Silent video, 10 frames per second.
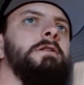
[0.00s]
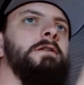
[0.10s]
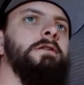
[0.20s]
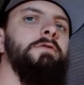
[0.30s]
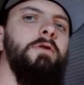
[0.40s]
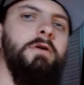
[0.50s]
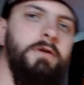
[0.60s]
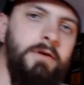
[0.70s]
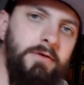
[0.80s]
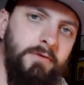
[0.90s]

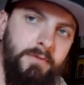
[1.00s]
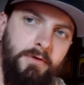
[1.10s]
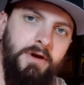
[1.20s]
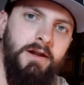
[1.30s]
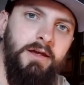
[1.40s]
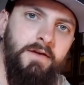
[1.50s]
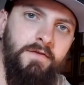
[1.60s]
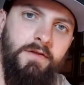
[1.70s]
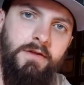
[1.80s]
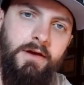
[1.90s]
you're kind of
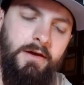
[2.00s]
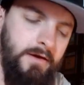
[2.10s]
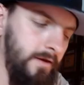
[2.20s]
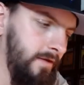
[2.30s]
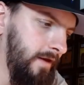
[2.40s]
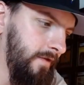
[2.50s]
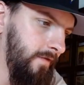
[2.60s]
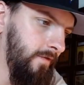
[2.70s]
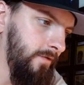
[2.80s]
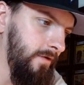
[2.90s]
given that
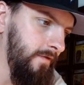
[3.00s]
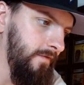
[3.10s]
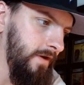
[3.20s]
sort of